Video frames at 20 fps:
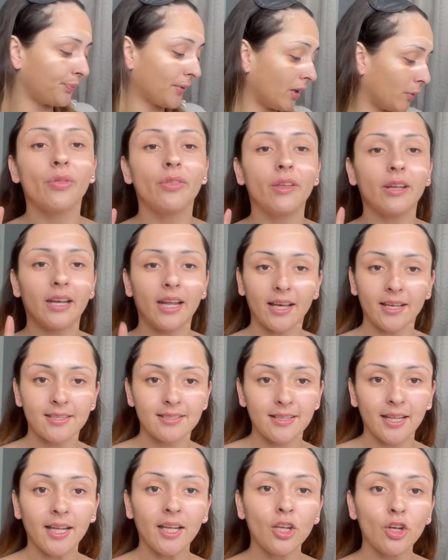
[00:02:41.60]
The next
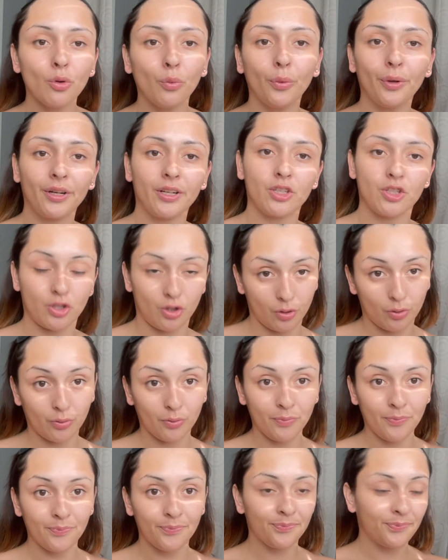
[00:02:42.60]
thing you want to do
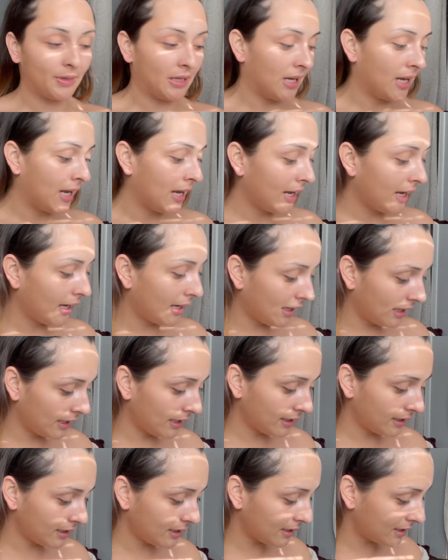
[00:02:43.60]

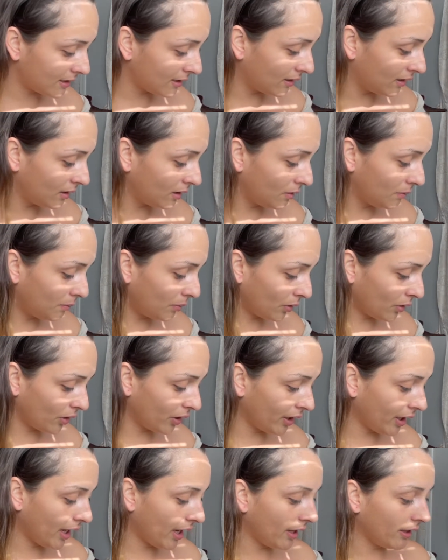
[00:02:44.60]
is put
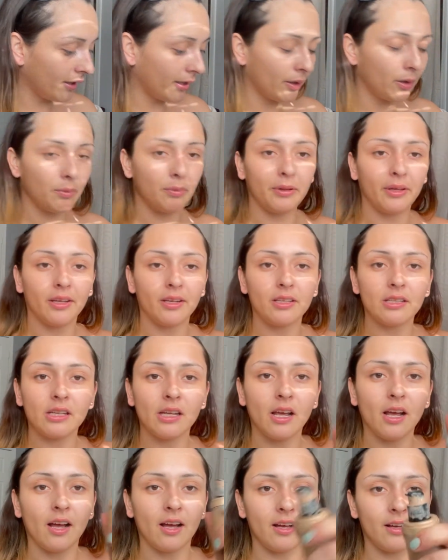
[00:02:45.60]
a little bit
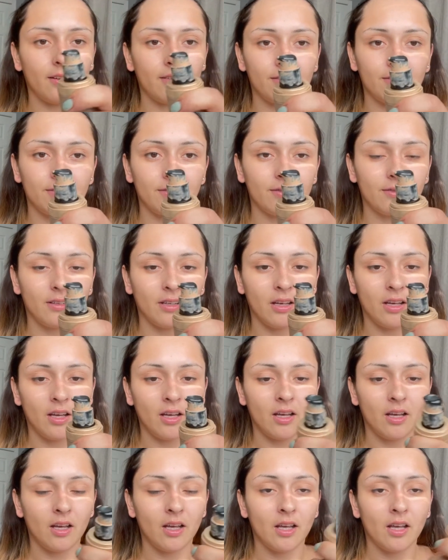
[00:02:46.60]
of
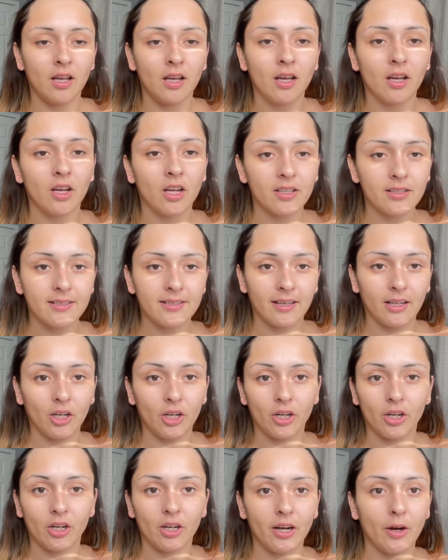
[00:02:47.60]

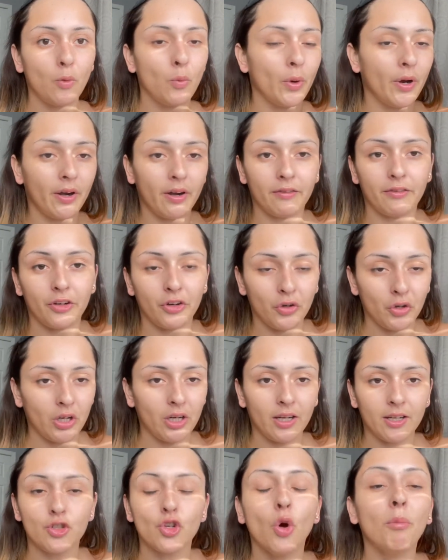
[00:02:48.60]
concealer wherever you need
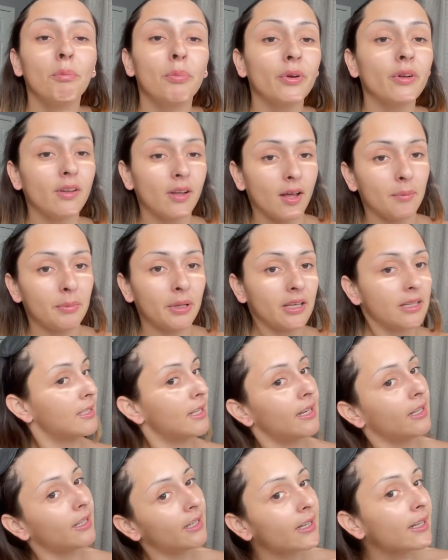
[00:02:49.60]
it. Don't put a lot, because then
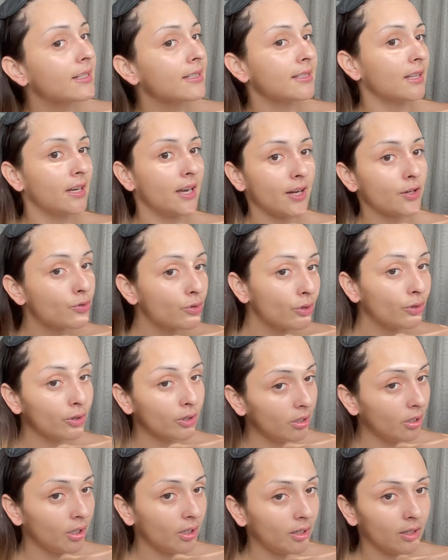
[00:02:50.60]
again, it's the natural
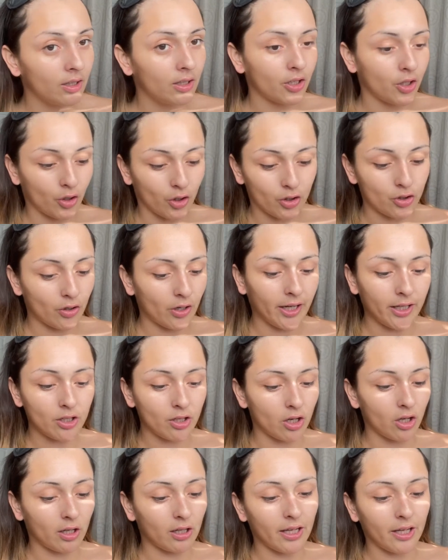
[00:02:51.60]
glow. You're trying to
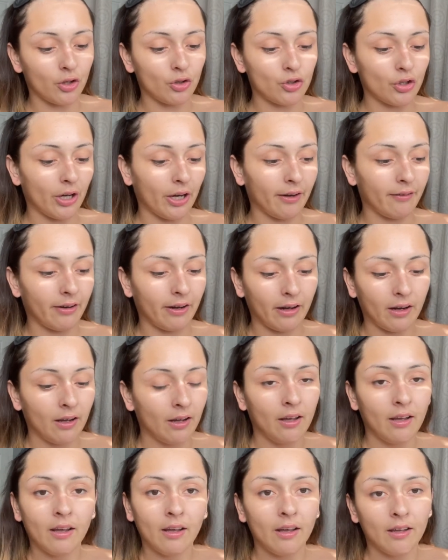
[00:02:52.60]
look like you didn't even
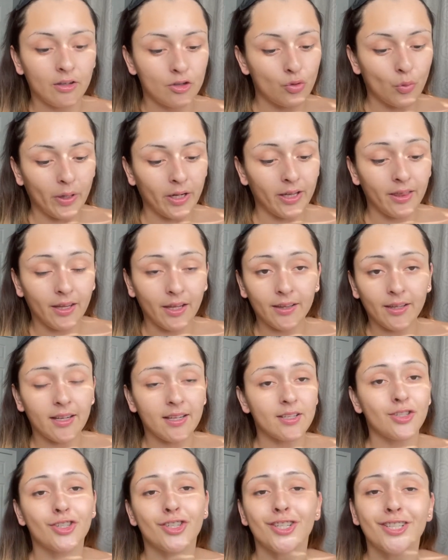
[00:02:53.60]
do anything. That
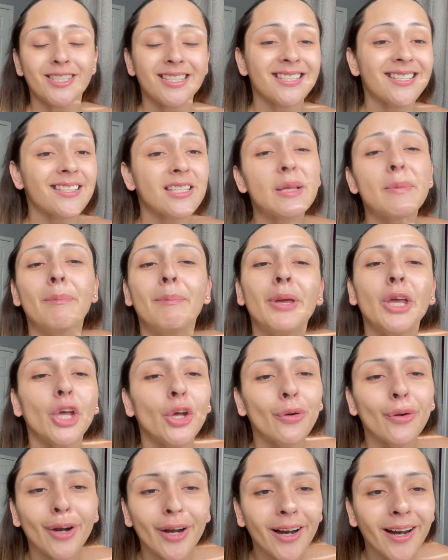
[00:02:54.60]
is just
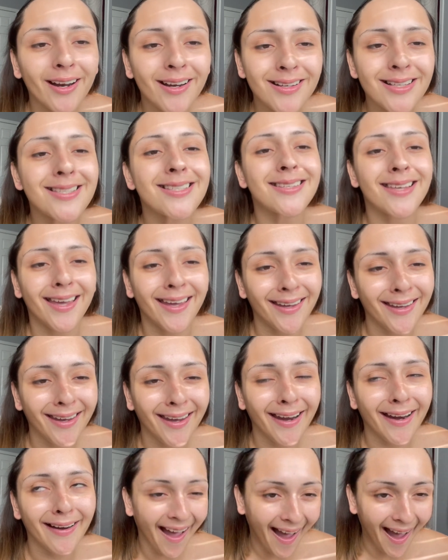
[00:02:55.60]
pure
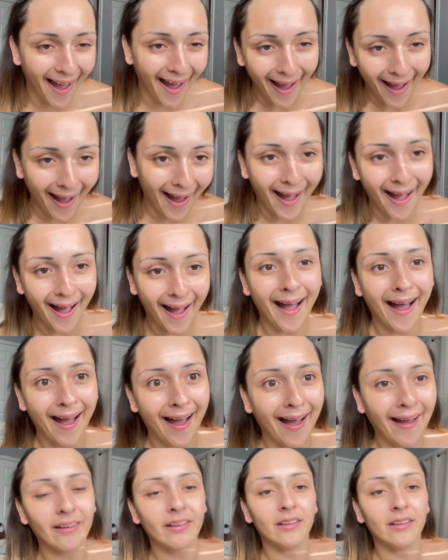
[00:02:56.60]
skincare.